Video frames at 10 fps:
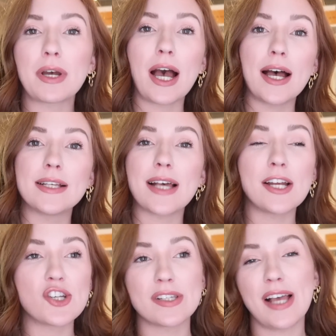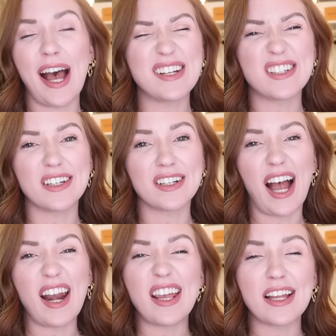because I just had to
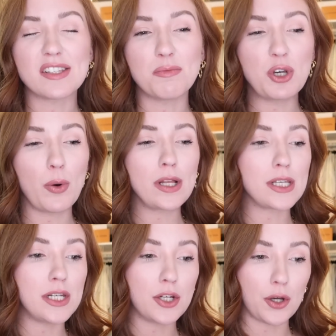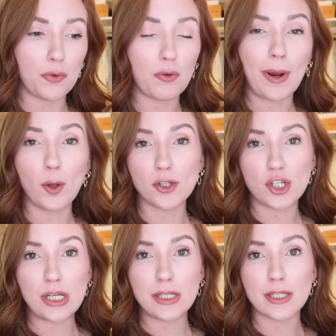kind of get some new ones. I need to go through my old
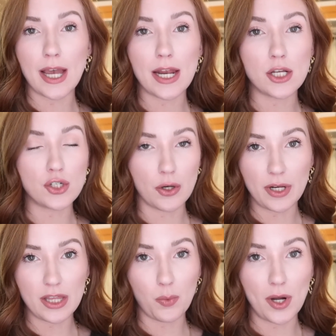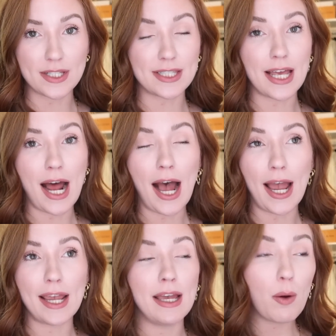jeans and donate the ones that
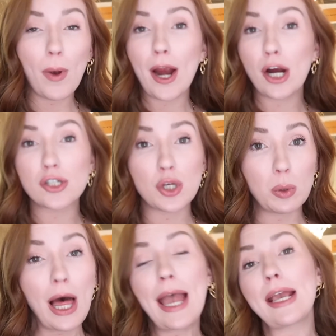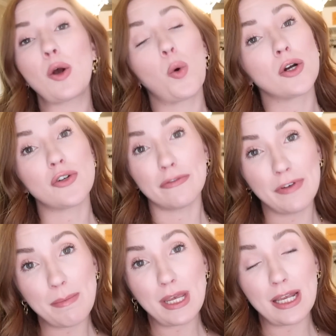I can't wear, don't like, or don't
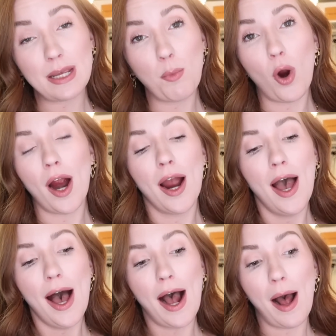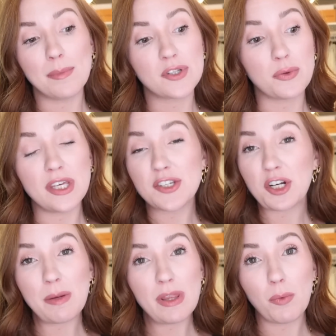fit me anymore. So these are
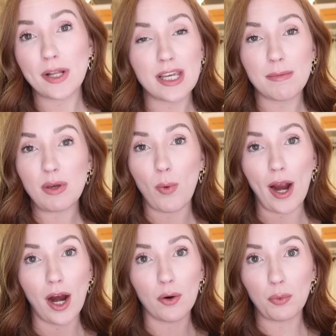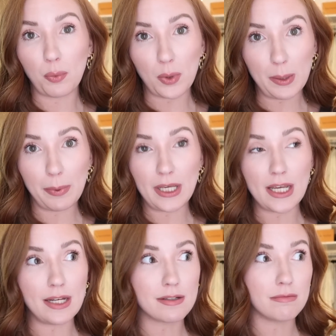going to be the ones seeing me wear
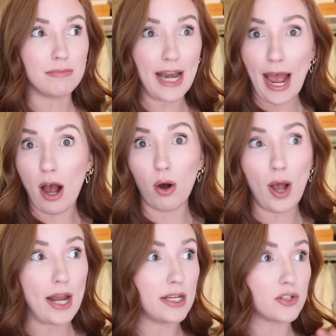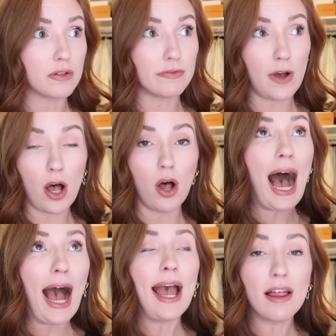repeat now and into fall.
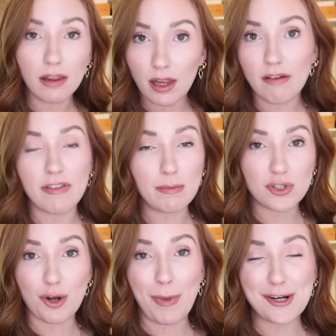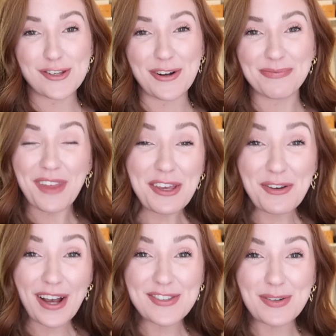I love them so much. So thank
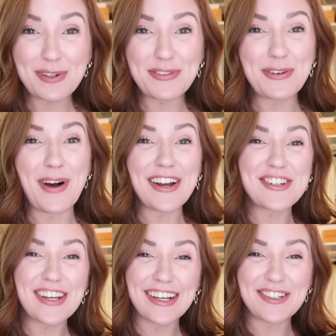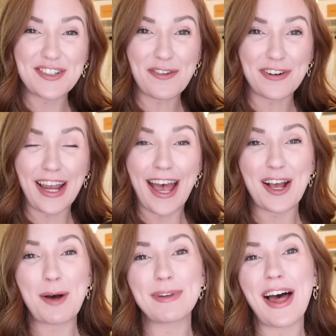you guys so much for watching. Don't
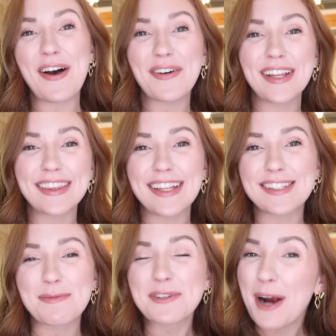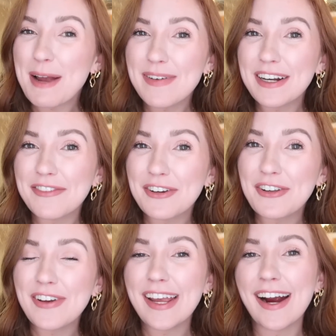forget, go below, click that subscribe button if you're
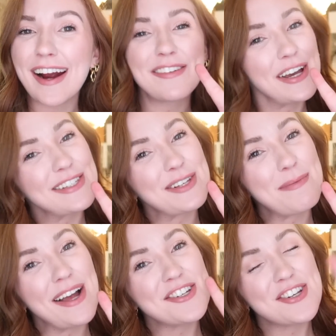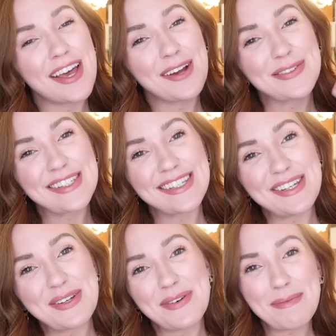new here. Love you guys so much, and I will see
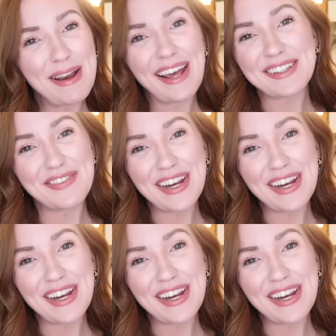you in my next